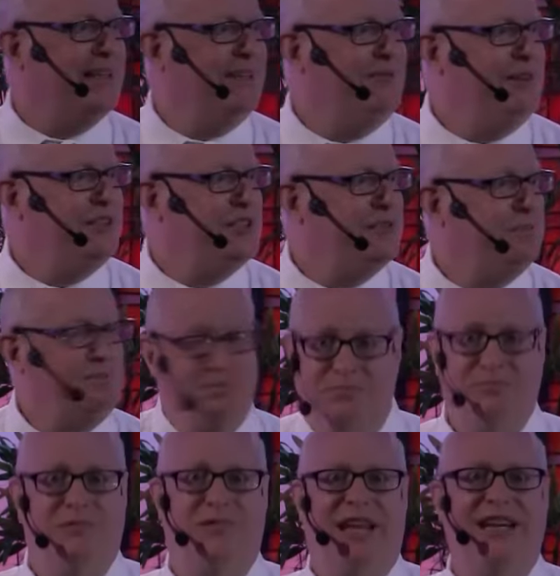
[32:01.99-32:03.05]
we were just
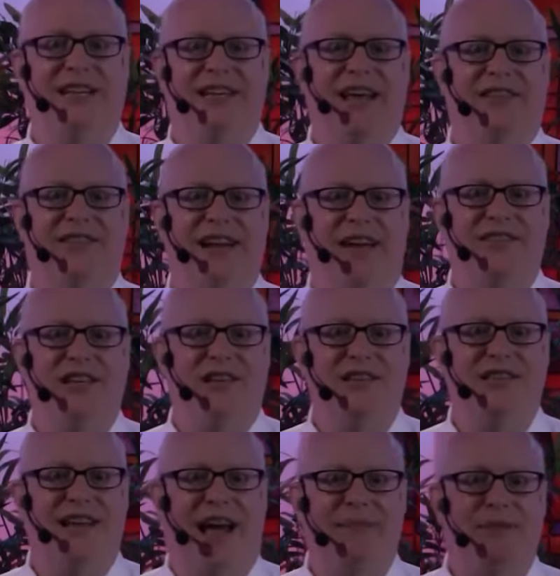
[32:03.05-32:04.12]
getting together and having a good
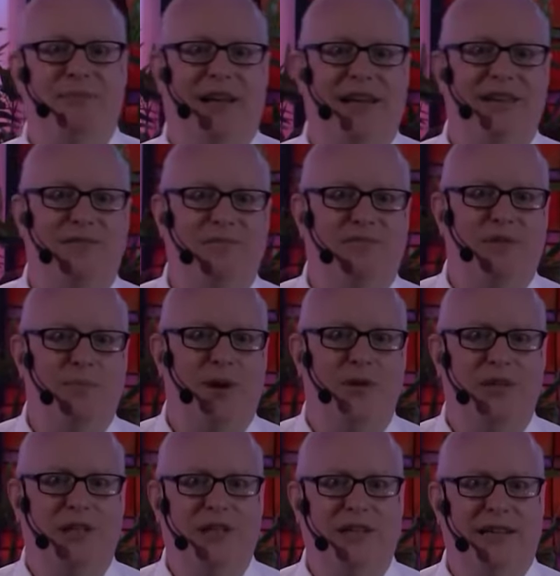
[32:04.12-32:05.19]
time and playing for
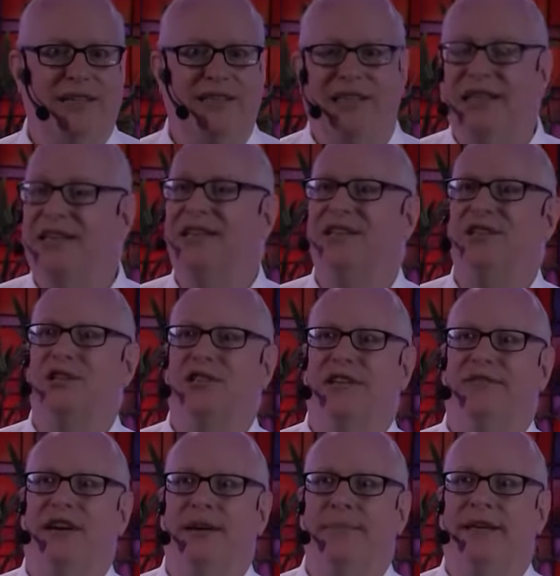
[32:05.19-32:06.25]
poker, usually for
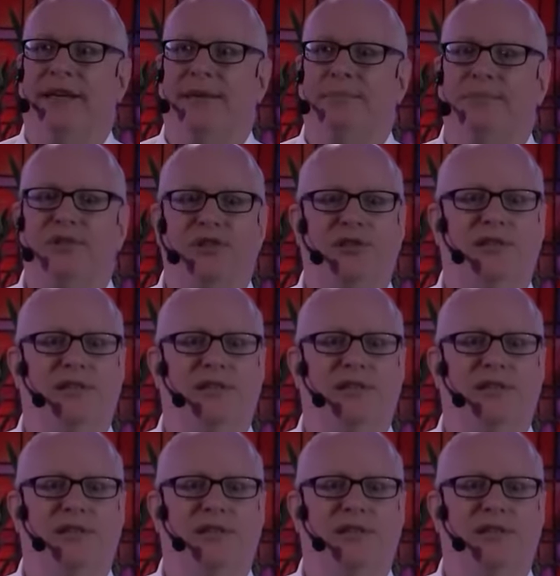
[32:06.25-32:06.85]
M&Ms.